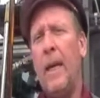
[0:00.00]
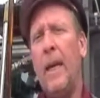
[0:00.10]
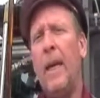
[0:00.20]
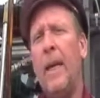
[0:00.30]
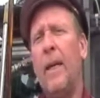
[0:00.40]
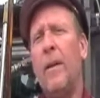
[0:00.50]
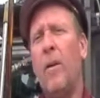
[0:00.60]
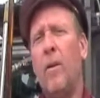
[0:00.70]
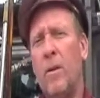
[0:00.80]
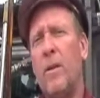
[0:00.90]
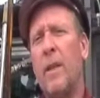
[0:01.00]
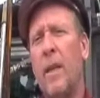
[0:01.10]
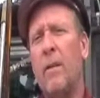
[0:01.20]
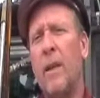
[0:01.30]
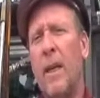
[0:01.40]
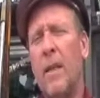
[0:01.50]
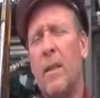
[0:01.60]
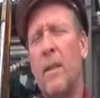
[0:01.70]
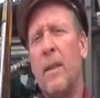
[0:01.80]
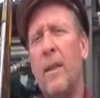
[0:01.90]
or stale
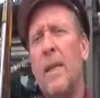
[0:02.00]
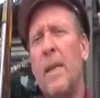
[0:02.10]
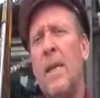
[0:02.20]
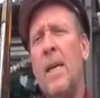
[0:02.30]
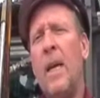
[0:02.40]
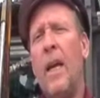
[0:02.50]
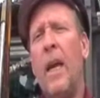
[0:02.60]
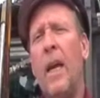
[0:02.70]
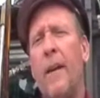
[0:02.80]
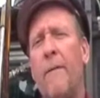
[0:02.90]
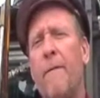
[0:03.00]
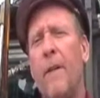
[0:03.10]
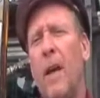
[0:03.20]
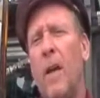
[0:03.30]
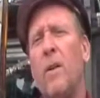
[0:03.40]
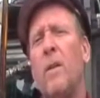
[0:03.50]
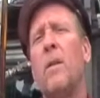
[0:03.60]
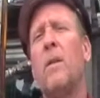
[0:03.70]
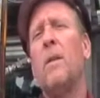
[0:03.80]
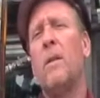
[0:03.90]
gasoline, and
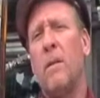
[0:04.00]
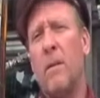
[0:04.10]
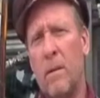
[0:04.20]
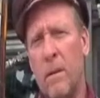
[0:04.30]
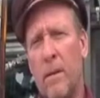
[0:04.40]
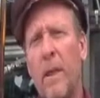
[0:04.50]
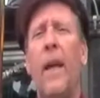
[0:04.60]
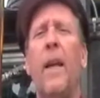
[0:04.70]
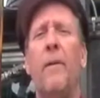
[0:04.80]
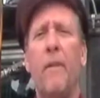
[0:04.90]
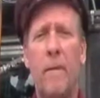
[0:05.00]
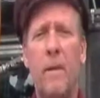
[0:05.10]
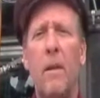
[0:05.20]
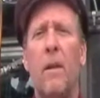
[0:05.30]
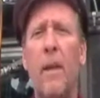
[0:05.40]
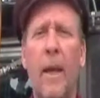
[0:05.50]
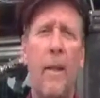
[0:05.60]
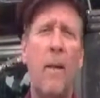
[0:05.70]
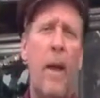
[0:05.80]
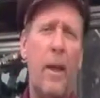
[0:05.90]
found that
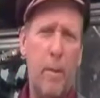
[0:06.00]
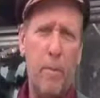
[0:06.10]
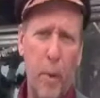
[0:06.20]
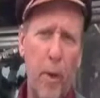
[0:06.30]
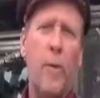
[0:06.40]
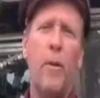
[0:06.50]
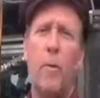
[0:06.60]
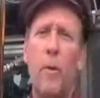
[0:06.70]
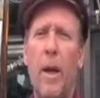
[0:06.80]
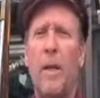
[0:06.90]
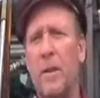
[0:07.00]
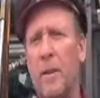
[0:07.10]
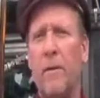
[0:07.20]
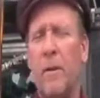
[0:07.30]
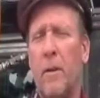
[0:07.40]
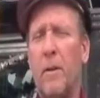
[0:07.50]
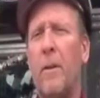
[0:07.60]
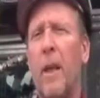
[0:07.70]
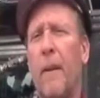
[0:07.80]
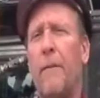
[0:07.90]
I could burn the rest of the
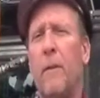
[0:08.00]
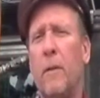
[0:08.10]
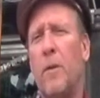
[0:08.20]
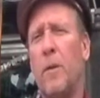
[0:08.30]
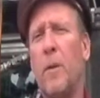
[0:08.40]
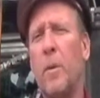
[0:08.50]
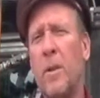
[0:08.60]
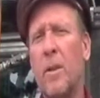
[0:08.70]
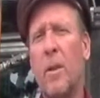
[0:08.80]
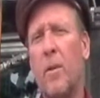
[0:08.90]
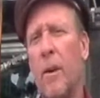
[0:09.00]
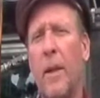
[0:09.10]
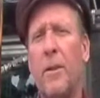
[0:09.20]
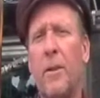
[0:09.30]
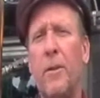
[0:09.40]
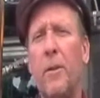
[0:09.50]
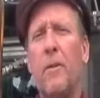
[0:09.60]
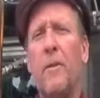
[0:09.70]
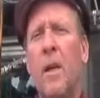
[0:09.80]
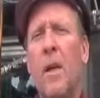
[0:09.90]
tank full. So there was still a residue